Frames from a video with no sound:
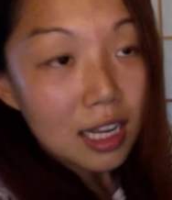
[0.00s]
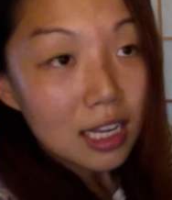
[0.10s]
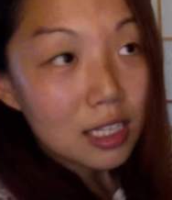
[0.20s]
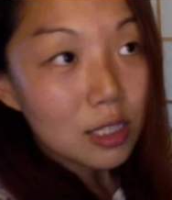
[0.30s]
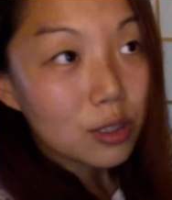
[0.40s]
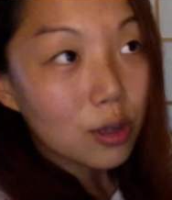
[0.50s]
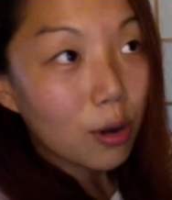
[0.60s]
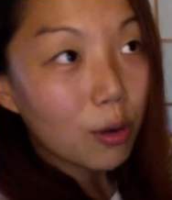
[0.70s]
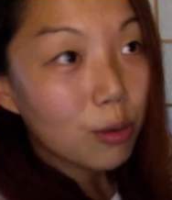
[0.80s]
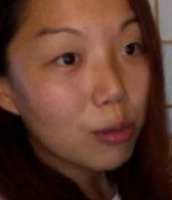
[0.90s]

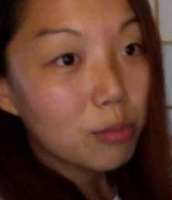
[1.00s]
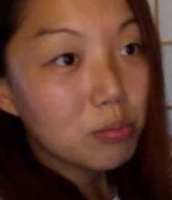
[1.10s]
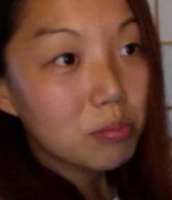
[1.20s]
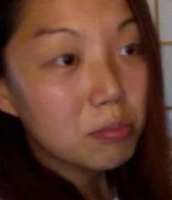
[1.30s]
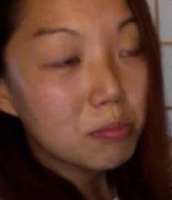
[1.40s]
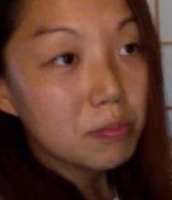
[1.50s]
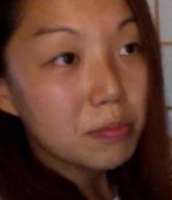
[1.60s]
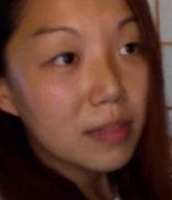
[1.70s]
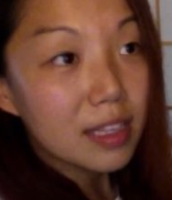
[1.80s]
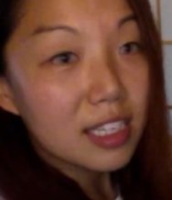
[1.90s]
So
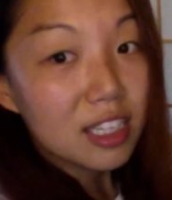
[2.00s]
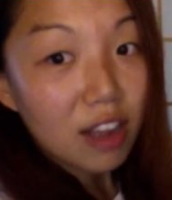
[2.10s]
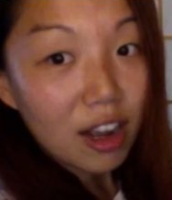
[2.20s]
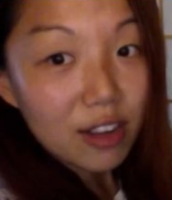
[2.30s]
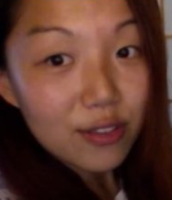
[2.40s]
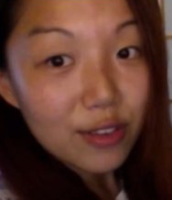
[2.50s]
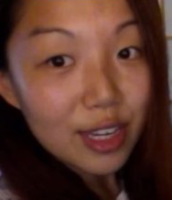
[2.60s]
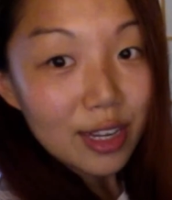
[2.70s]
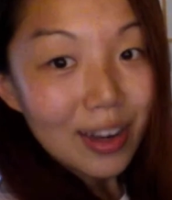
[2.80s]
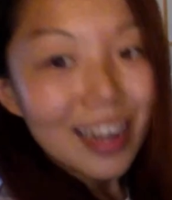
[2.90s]
it sucks for you.
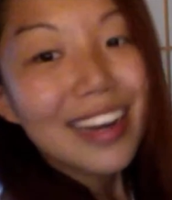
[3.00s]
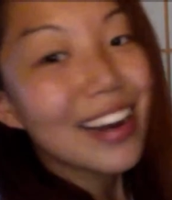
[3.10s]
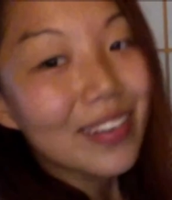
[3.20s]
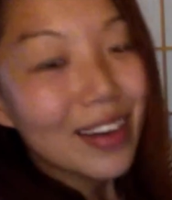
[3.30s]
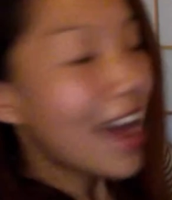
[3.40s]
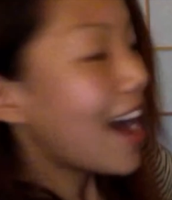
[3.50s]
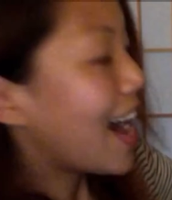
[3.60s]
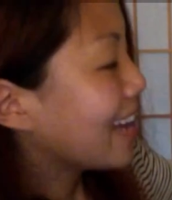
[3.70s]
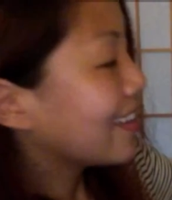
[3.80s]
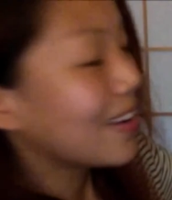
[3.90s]
No, I
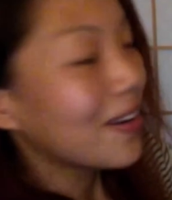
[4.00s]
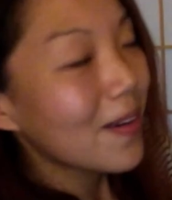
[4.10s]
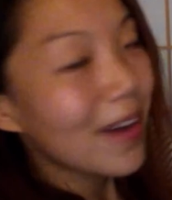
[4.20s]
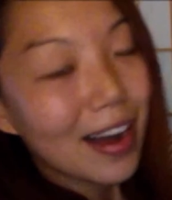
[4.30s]
don't know.